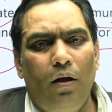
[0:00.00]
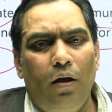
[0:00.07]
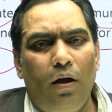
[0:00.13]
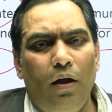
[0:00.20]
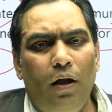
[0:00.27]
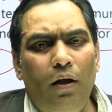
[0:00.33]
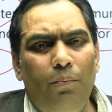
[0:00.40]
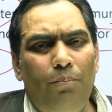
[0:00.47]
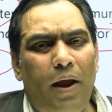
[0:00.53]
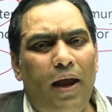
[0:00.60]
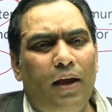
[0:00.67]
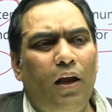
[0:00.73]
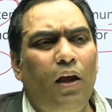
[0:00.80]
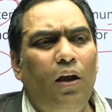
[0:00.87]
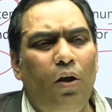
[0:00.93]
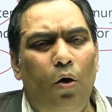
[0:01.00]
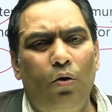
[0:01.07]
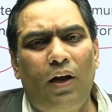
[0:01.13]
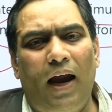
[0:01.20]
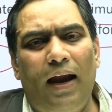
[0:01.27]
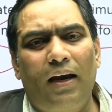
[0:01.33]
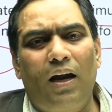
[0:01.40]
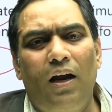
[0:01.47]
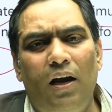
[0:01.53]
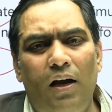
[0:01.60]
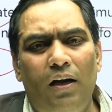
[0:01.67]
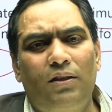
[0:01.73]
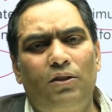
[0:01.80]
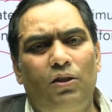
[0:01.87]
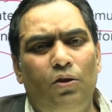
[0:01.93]
In making your
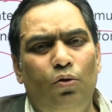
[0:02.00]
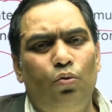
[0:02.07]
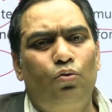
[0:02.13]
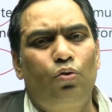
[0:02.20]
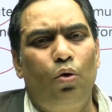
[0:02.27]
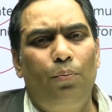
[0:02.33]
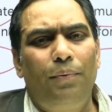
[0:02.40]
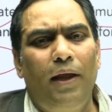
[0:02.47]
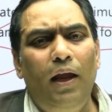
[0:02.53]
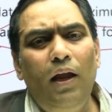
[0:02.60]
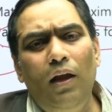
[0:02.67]
targets, you should be